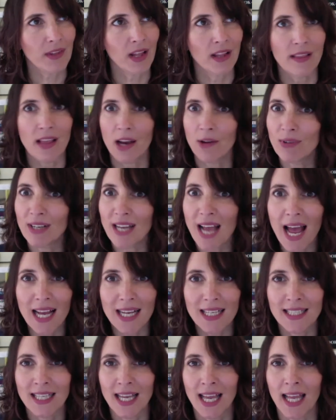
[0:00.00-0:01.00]
They're
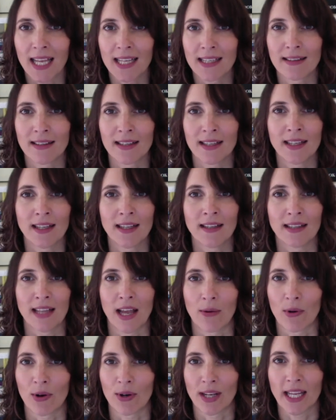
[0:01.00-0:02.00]
reacting,
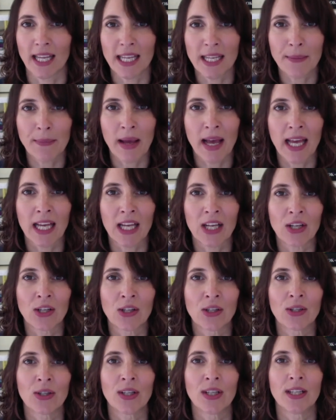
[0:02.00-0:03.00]
they're on
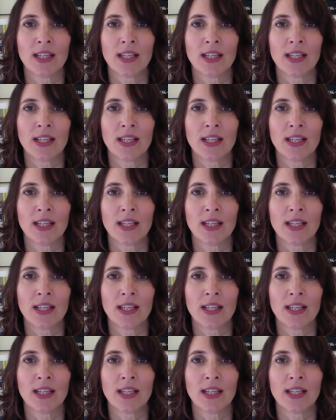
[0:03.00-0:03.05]
email,